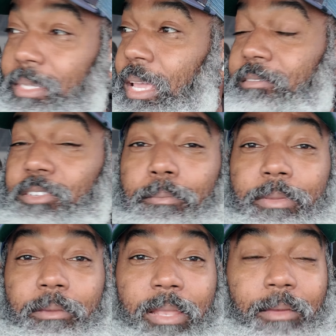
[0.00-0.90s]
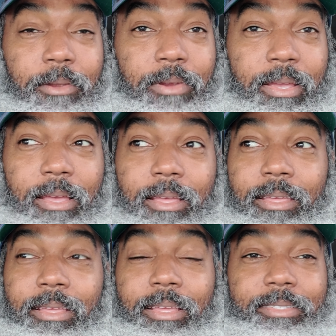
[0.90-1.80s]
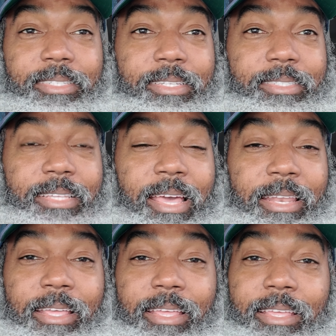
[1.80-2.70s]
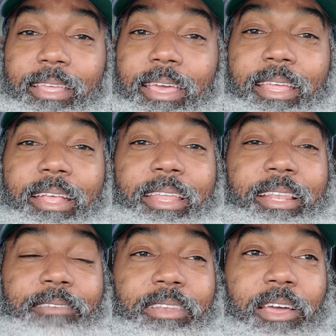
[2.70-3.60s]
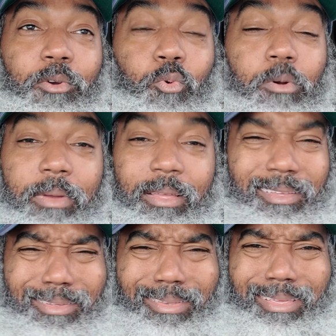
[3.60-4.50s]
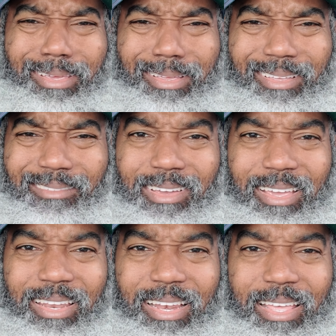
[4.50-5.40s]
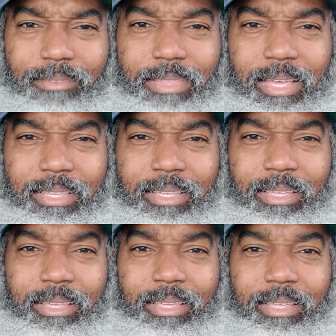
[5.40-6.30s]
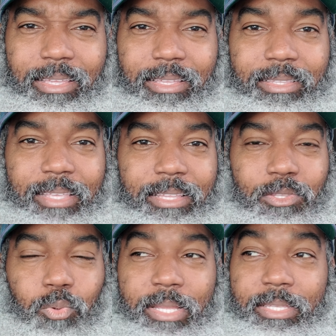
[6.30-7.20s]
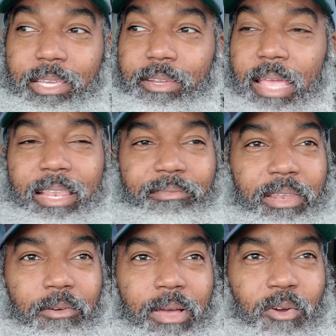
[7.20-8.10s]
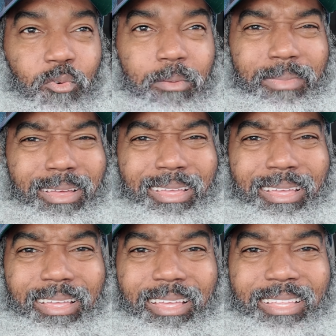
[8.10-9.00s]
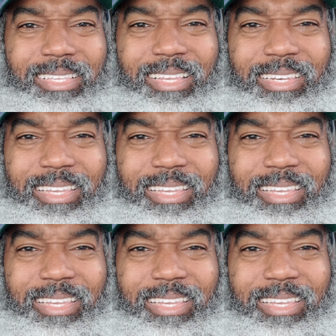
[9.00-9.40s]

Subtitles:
And if some people in America 60 odd and I live in a home. Like, what kind of life that? 10, 20 years you live in our home until you're